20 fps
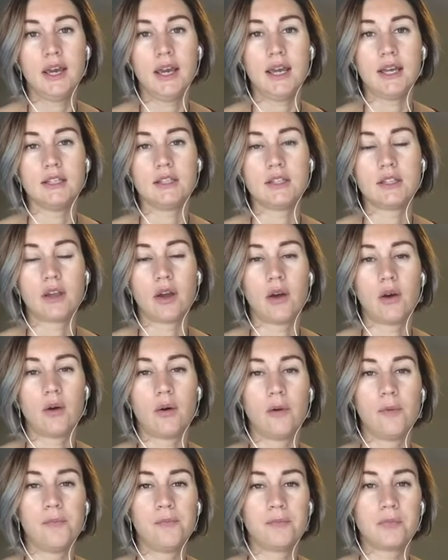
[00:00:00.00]
And
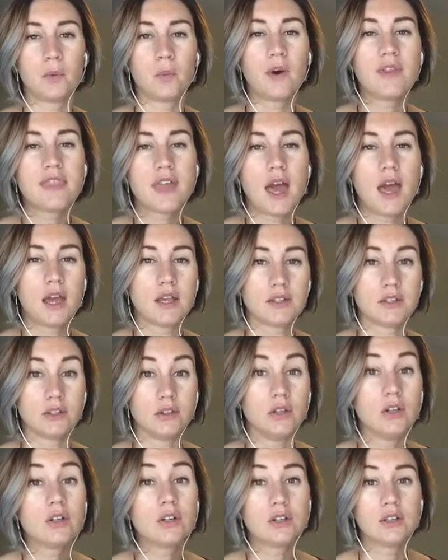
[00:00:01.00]
so what that has
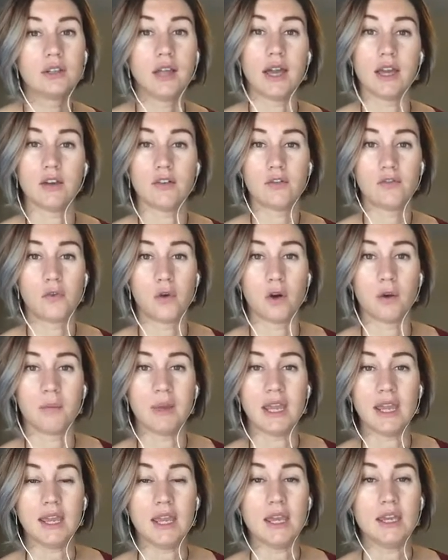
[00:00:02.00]
looked like for
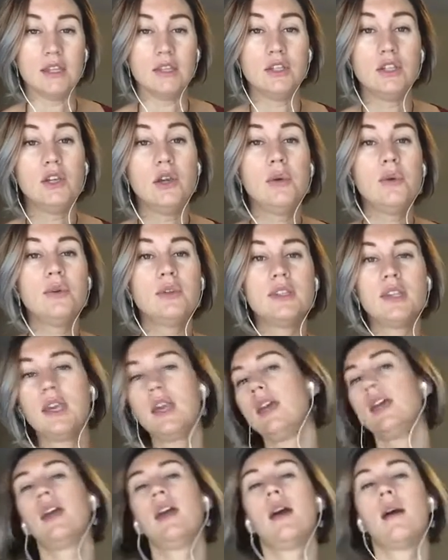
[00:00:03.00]
me is
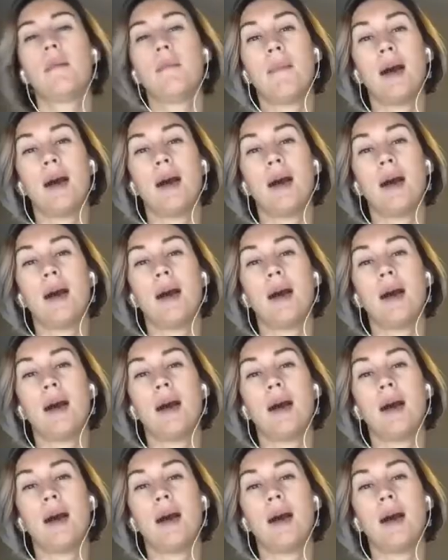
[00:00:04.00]
using